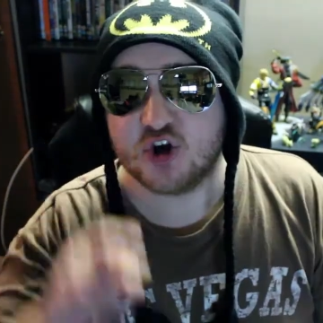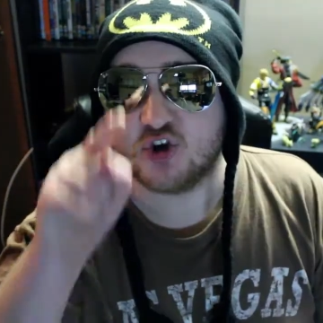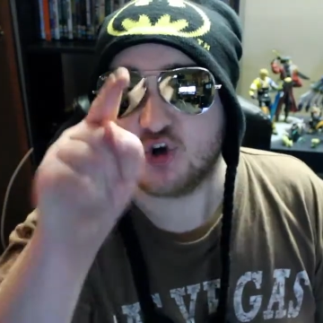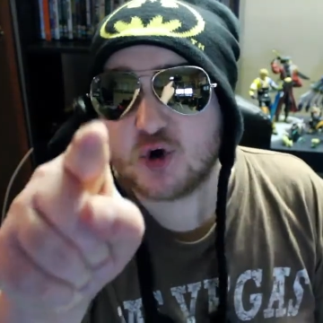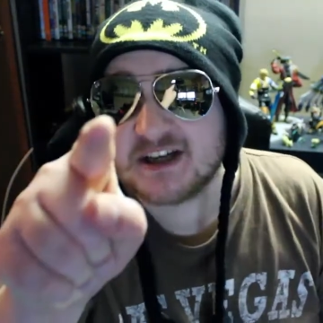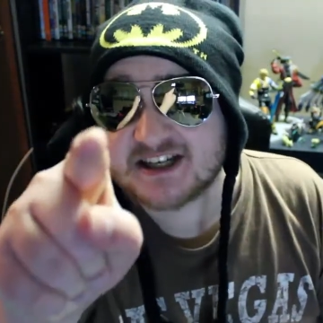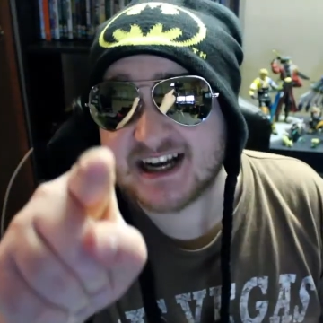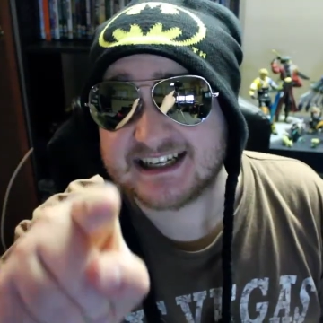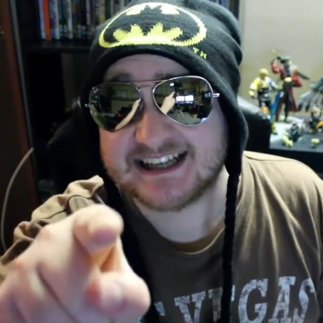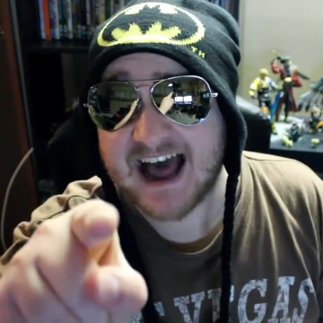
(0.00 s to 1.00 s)
You
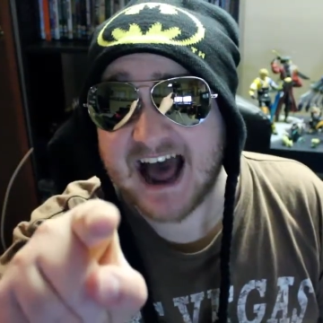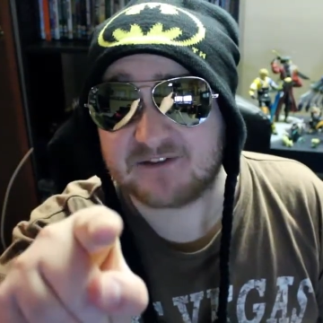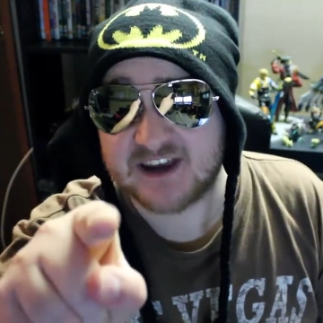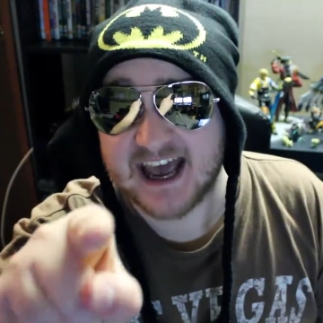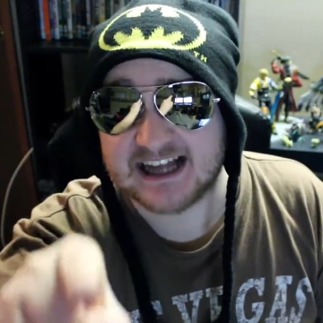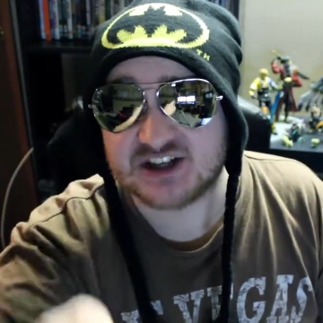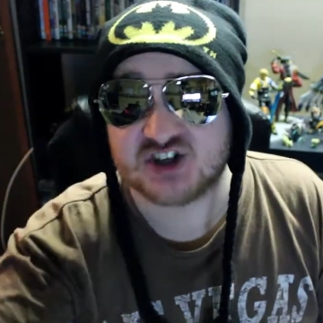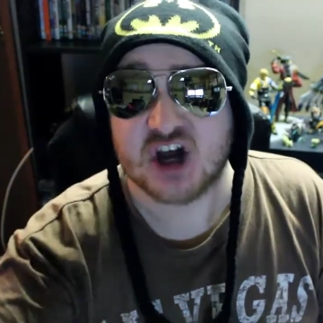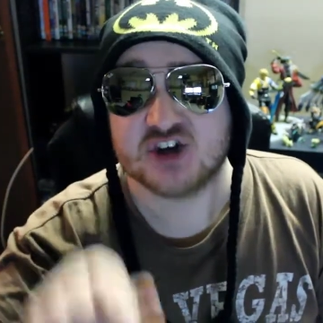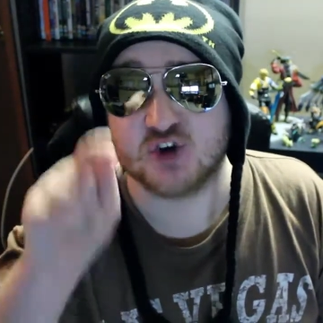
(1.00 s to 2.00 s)
decided to have
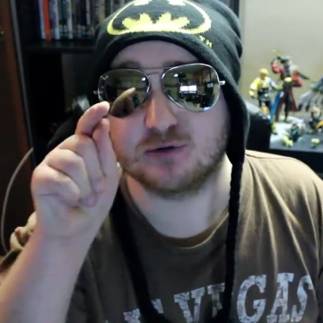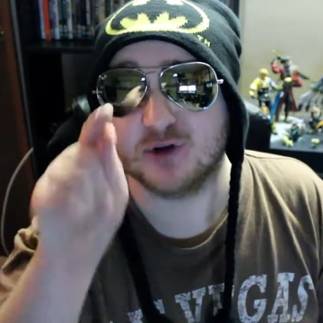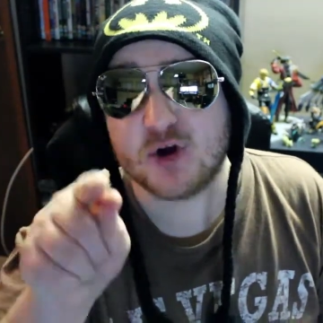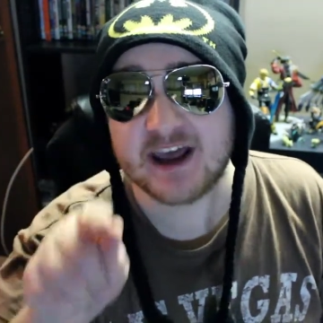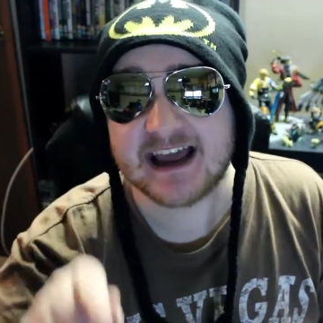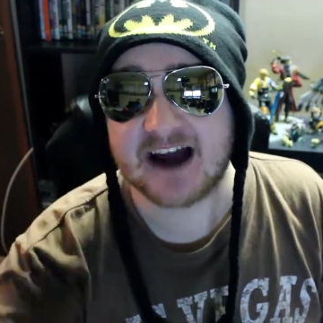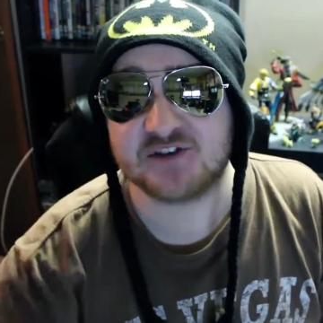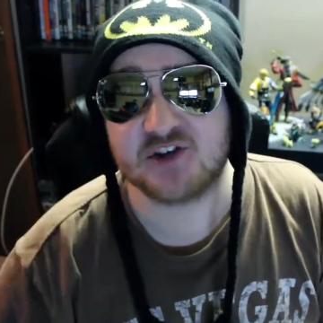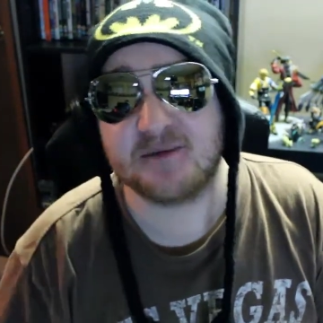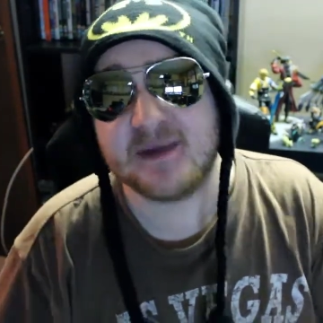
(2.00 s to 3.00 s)
kids, so looking
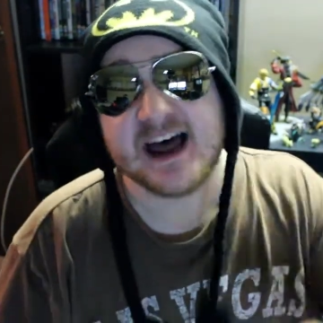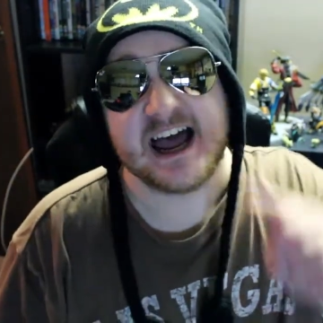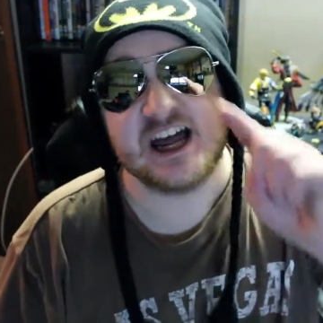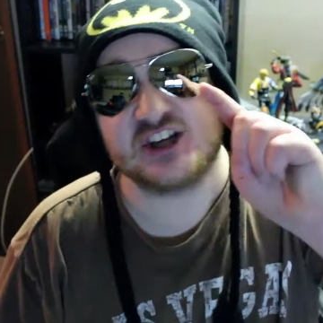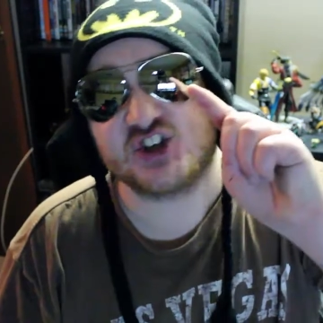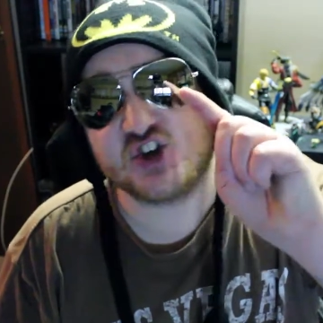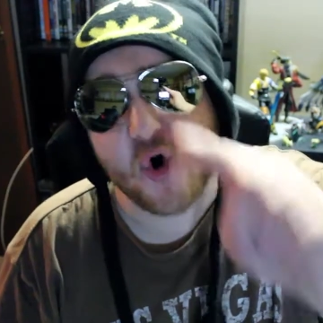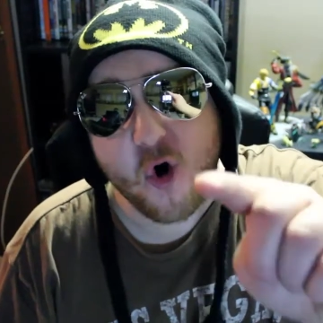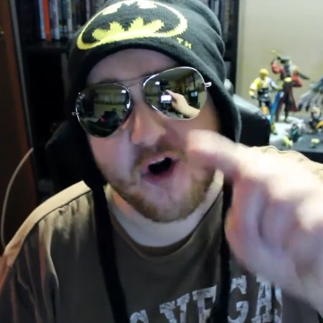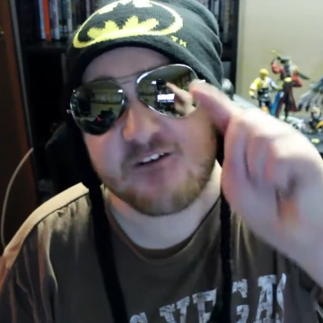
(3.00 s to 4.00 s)
after them is
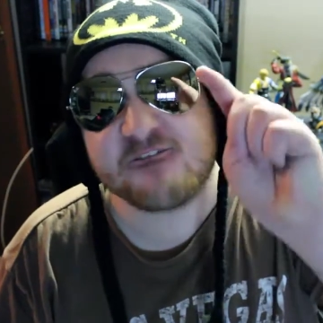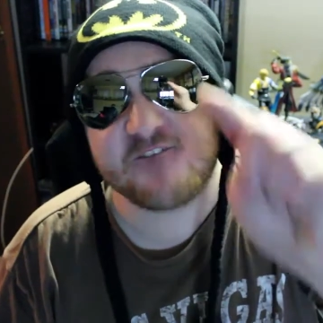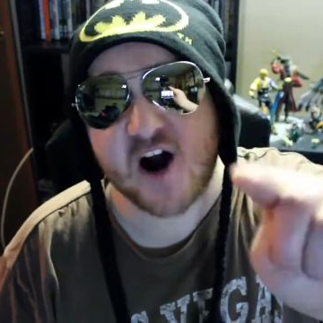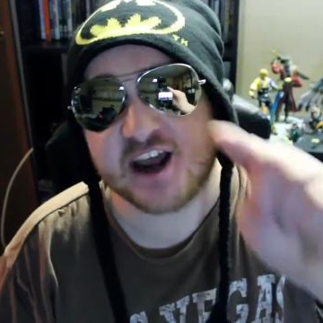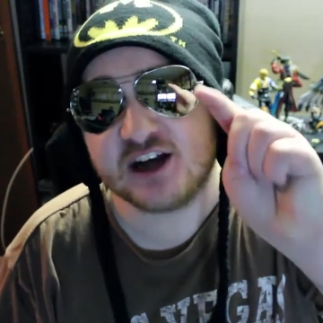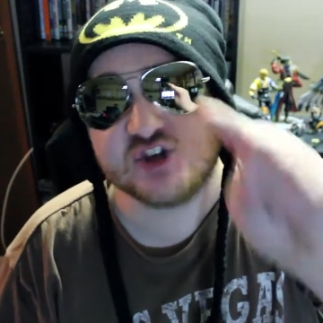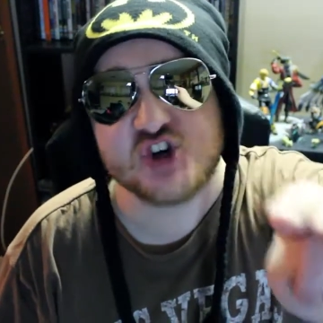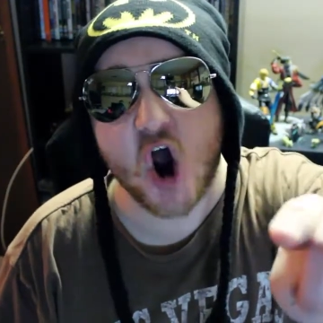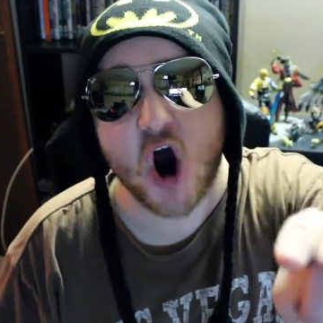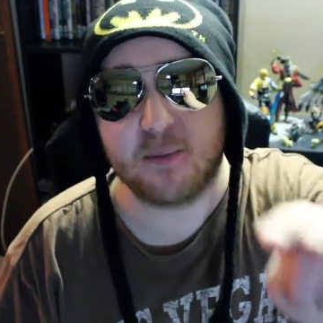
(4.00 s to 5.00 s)
your fucking
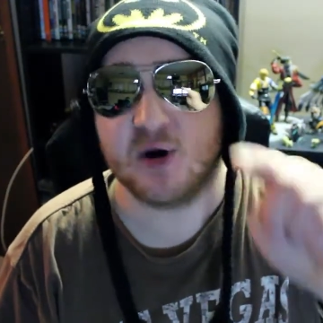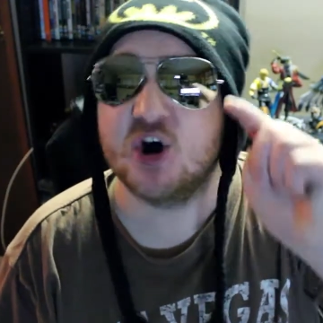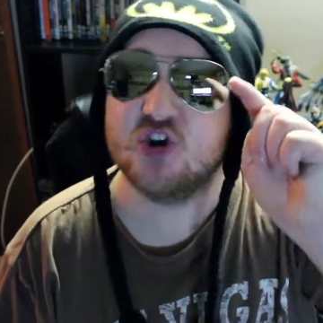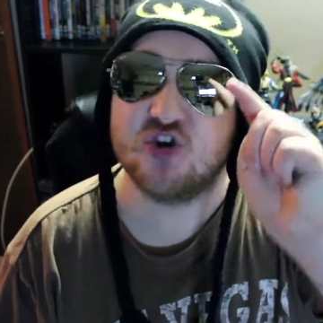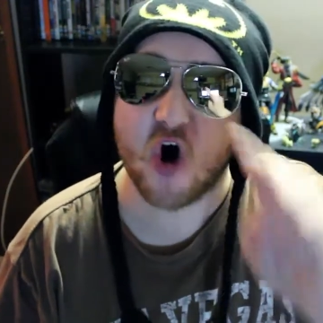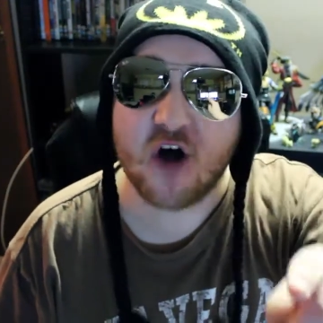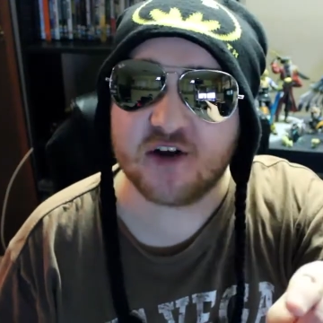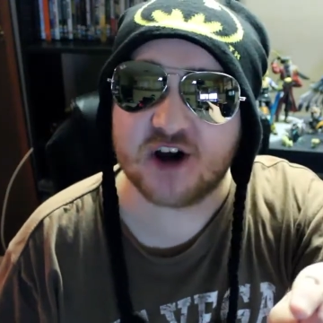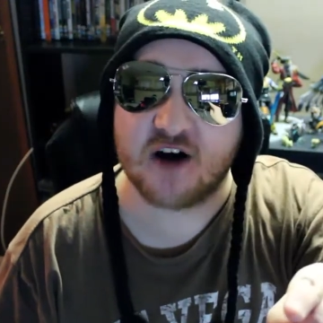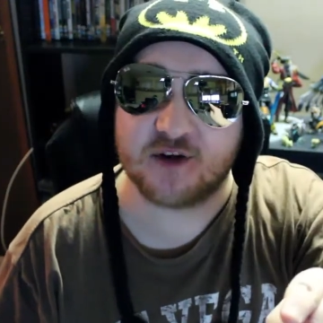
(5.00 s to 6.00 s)
job, not the
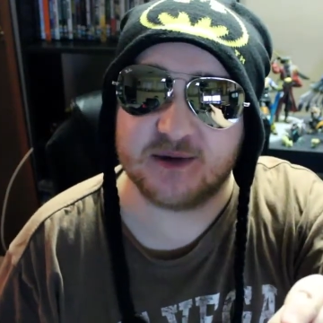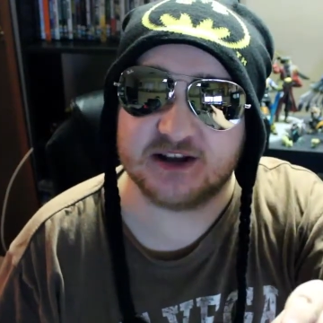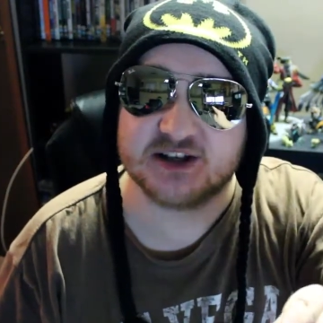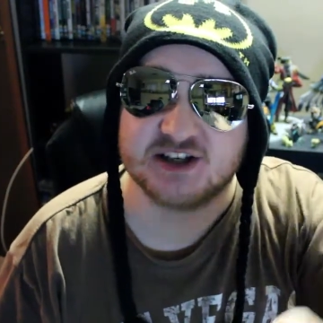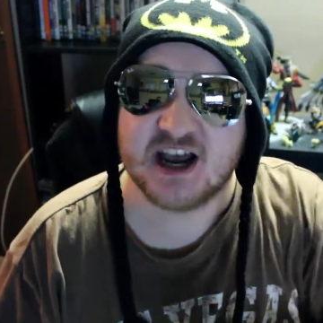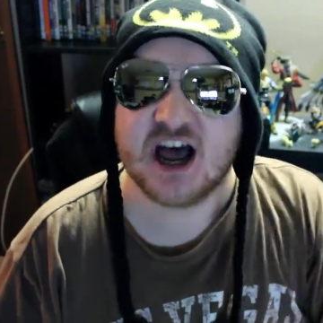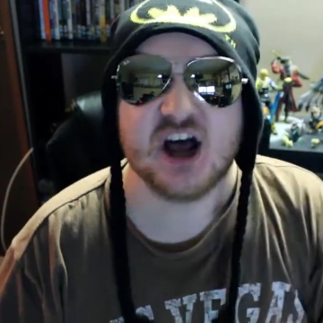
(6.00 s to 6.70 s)
government's.